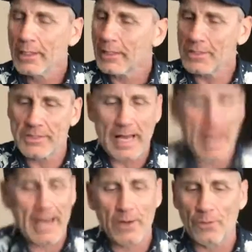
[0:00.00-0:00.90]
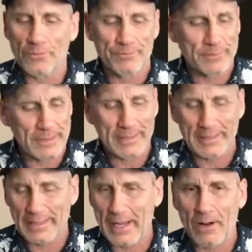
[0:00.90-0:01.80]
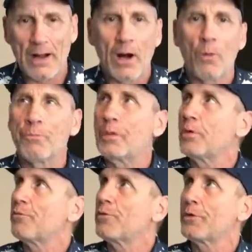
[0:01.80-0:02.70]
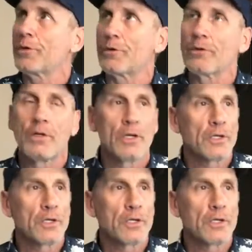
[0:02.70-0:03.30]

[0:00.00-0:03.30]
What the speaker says: Because I don't care how beautiful your